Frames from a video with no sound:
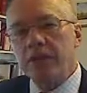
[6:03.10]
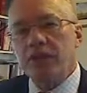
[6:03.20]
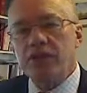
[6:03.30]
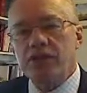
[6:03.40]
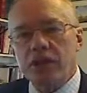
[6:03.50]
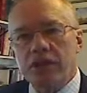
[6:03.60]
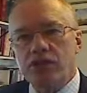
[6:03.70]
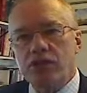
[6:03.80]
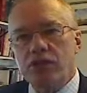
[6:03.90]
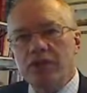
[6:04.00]
And so that
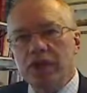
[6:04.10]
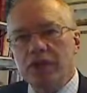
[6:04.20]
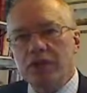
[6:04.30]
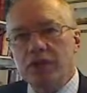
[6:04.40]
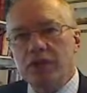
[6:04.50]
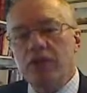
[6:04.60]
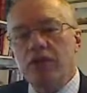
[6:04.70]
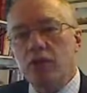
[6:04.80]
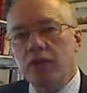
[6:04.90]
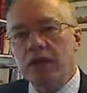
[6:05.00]
should take
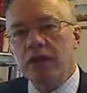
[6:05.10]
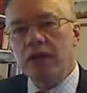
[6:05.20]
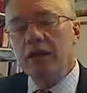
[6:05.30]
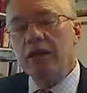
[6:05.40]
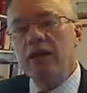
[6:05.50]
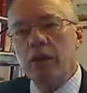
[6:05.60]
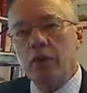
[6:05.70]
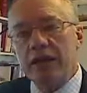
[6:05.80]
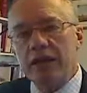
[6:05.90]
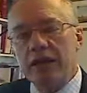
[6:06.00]
the reader
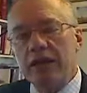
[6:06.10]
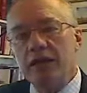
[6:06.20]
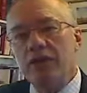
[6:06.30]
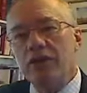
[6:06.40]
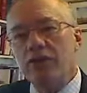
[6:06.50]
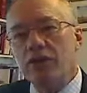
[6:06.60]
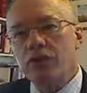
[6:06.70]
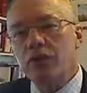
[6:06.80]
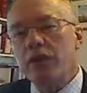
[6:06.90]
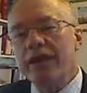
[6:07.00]
quickly
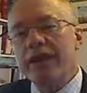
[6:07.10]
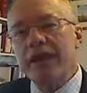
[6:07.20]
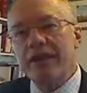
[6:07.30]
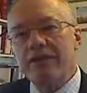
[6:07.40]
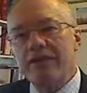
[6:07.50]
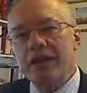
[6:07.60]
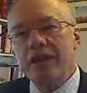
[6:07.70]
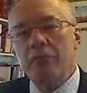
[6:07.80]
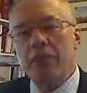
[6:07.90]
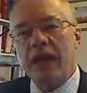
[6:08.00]
through every
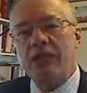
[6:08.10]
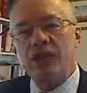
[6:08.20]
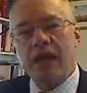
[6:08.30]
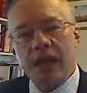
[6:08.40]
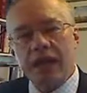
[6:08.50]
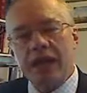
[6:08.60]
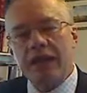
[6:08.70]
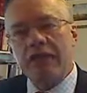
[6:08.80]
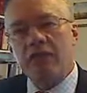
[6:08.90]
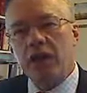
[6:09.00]
major heading,
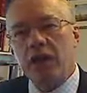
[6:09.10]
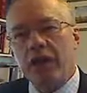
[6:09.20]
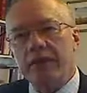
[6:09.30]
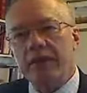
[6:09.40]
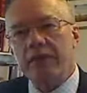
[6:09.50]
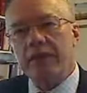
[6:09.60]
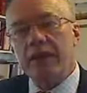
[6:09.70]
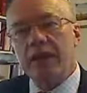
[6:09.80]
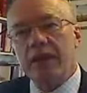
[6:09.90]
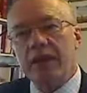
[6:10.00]
if you like,
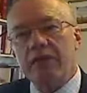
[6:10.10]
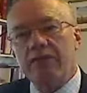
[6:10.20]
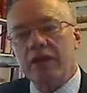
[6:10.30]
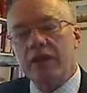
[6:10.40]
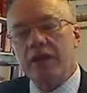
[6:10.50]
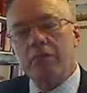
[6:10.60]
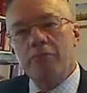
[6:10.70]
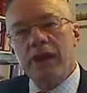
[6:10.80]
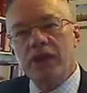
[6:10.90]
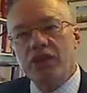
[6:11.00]
every
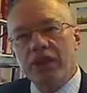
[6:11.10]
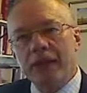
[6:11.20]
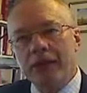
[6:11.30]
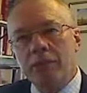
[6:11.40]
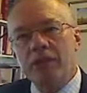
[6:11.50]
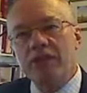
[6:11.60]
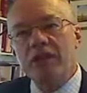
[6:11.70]
major element